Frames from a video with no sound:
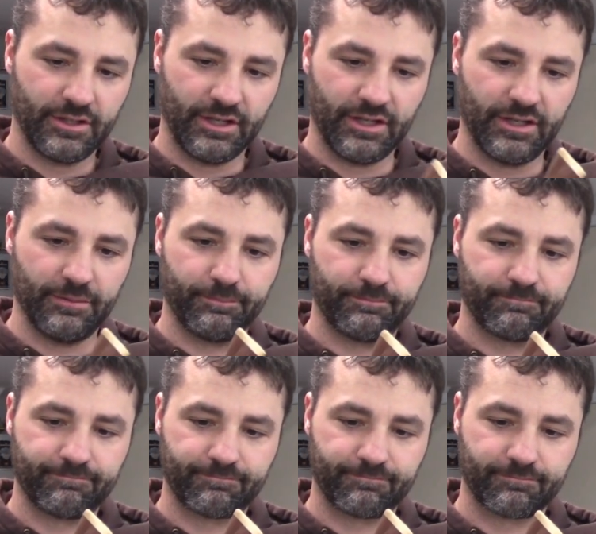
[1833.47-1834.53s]

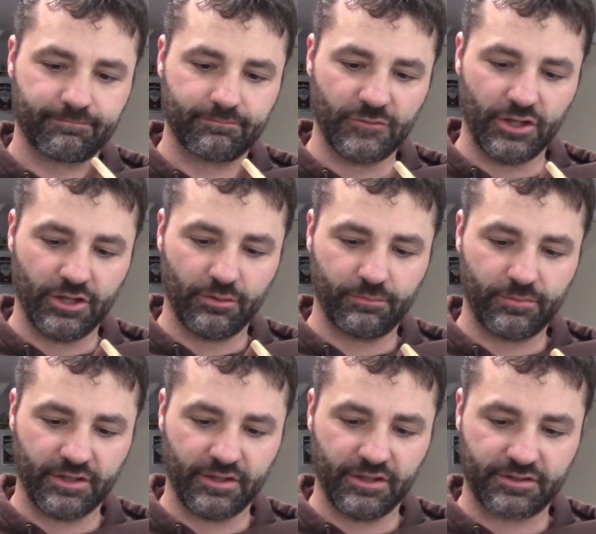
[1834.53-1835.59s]
um, you know,
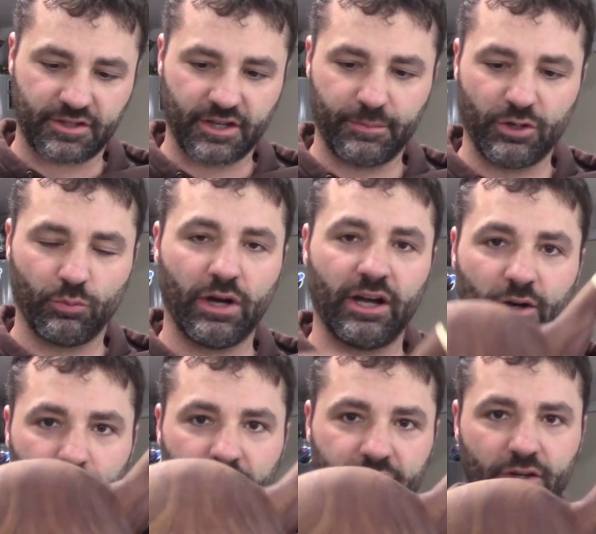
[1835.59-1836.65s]
it, it's going to be a
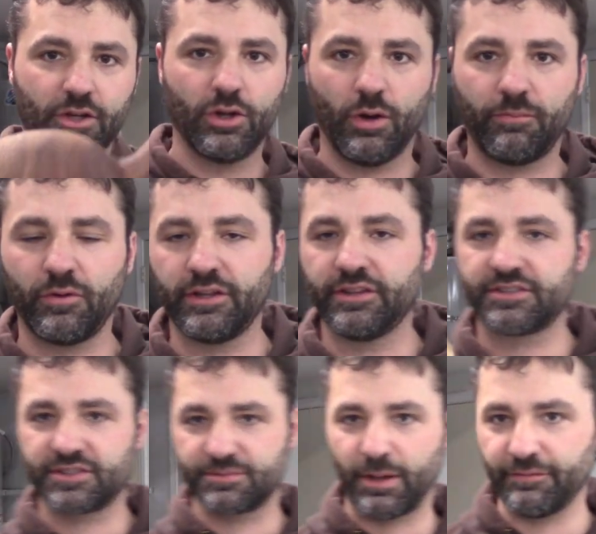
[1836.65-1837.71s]
while. But hopefully,
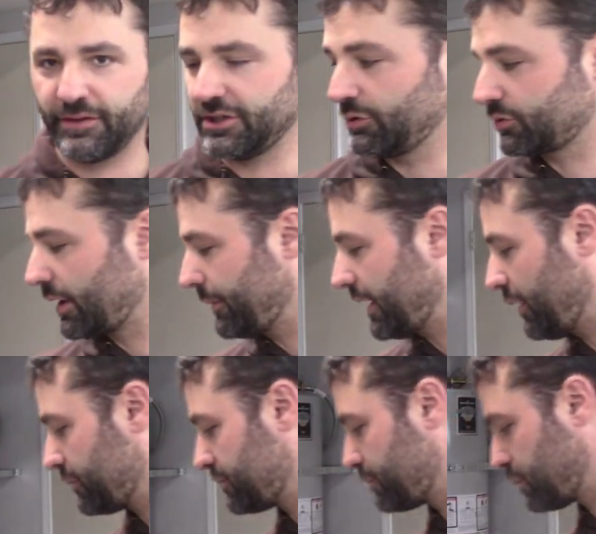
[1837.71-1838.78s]
this is my video coming
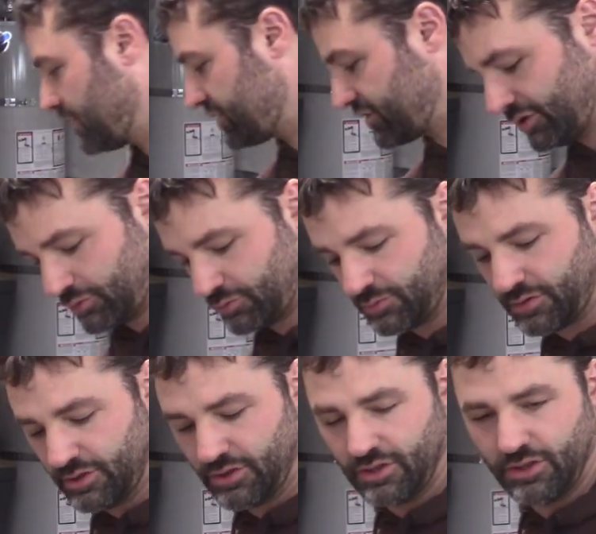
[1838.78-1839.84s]
out pretty soon.